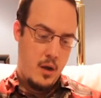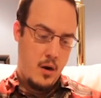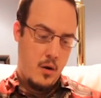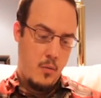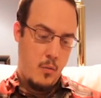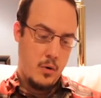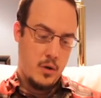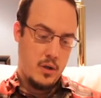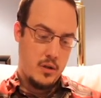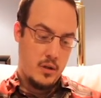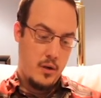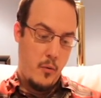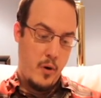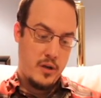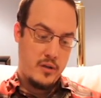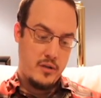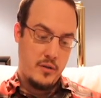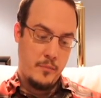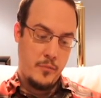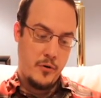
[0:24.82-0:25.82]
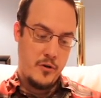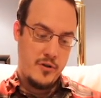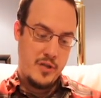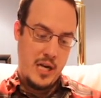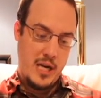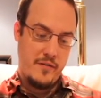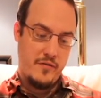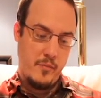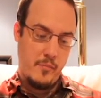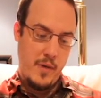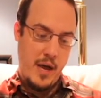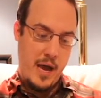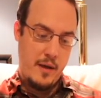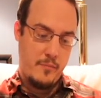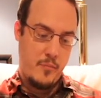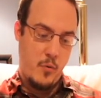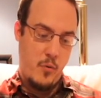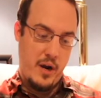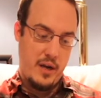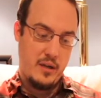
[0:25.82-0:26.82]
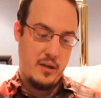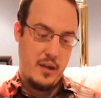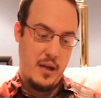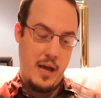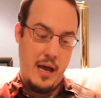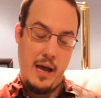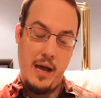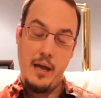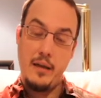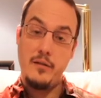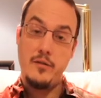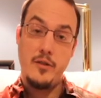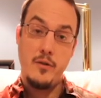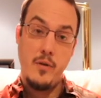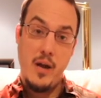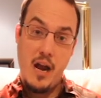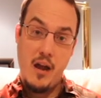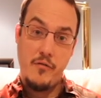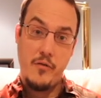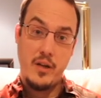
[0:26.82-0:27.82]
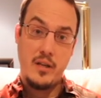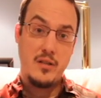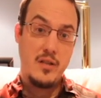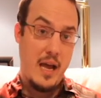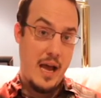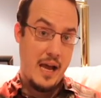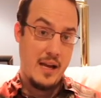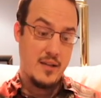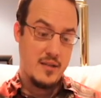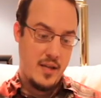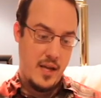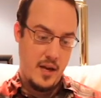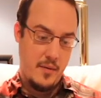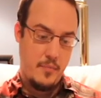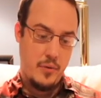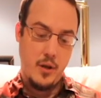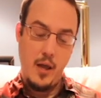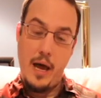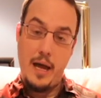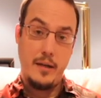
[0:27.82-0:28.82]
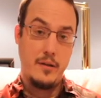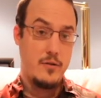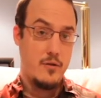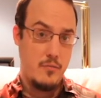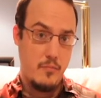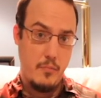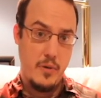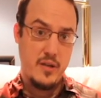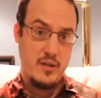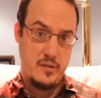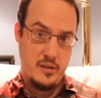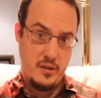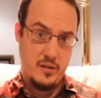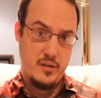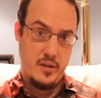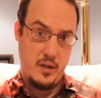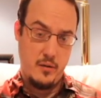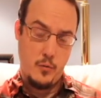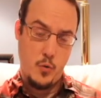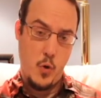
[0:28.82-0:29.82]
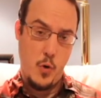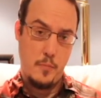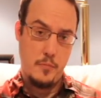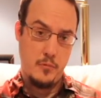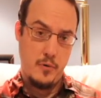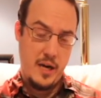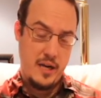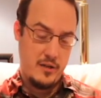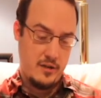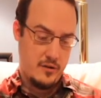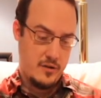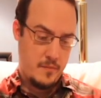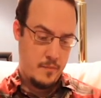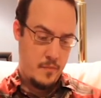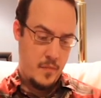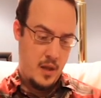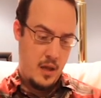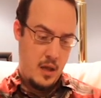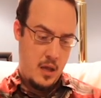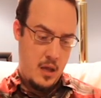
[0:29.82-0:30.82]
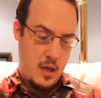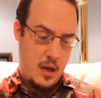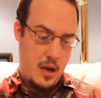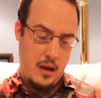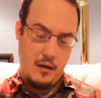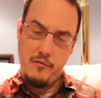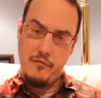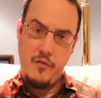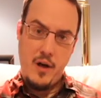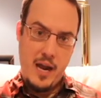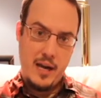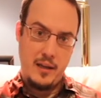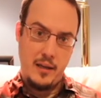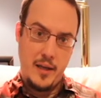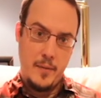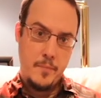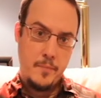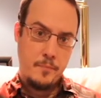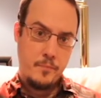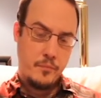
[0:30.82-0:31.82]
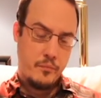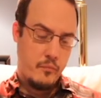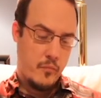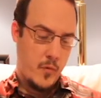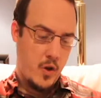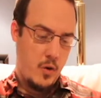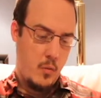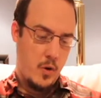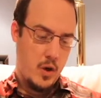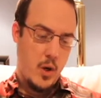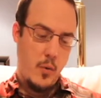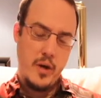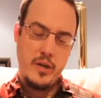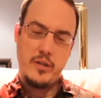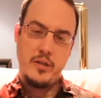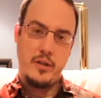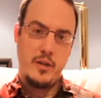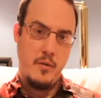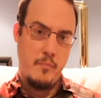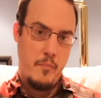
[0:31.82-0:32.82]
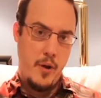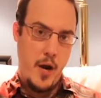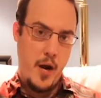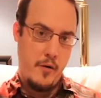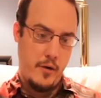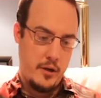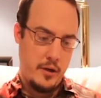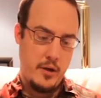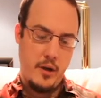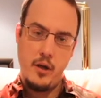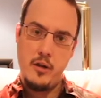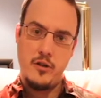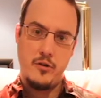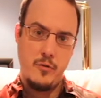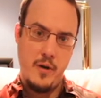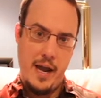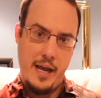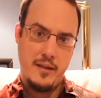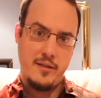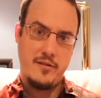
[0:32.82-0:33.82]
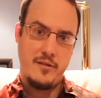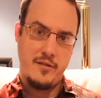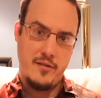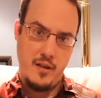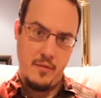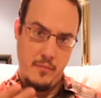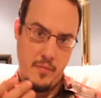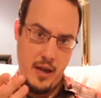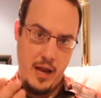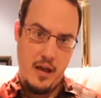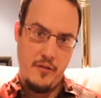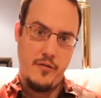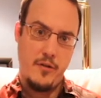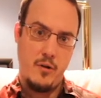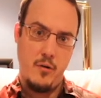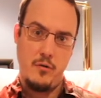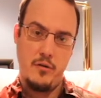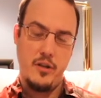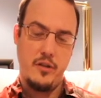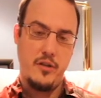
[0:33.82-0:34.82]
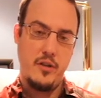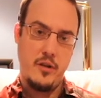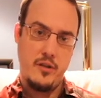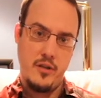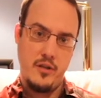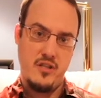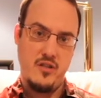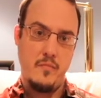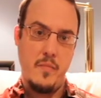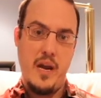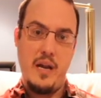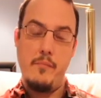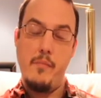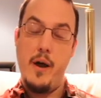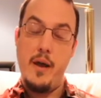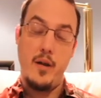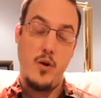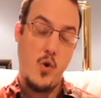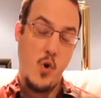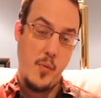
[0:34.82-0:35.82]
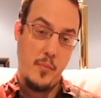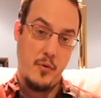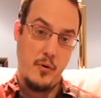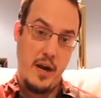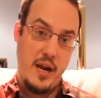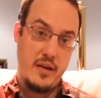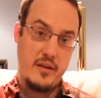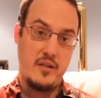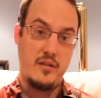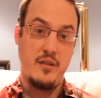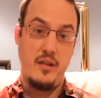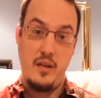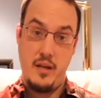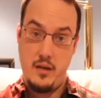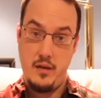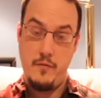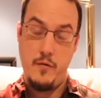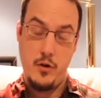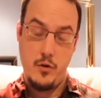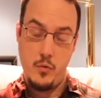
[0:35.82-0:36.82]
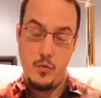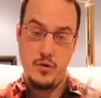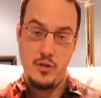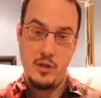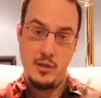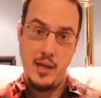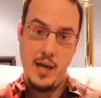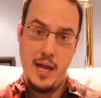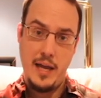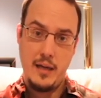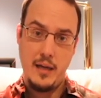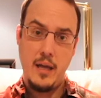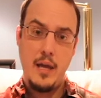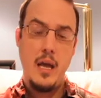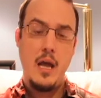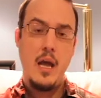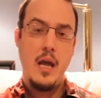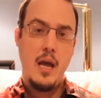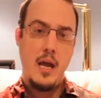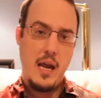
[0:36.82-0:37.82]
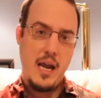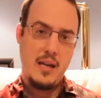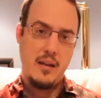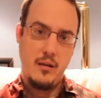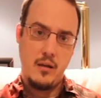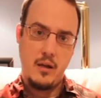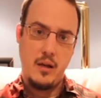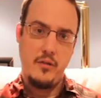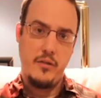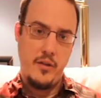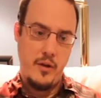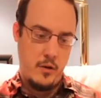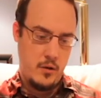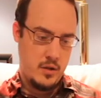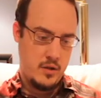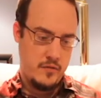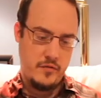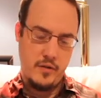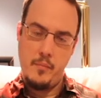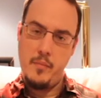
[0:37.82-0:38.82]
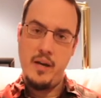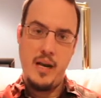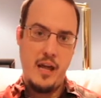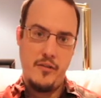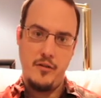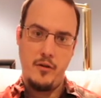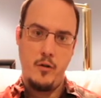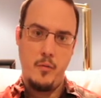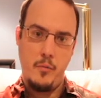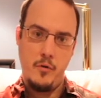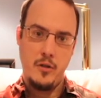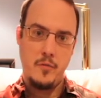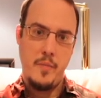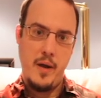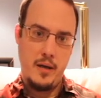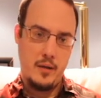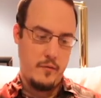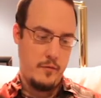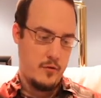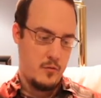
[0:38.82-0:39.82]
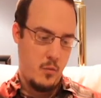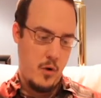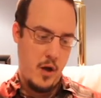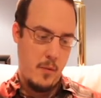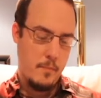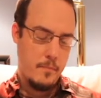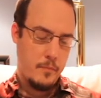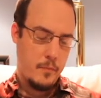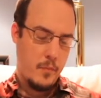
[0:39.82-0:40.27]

We're going to proceed from that point to ethics as they apply to business and corporations. And finally, we're going to compare and contrast some ethical decisions made by corporations and individuals alike and look at those from an ethical perspective as well.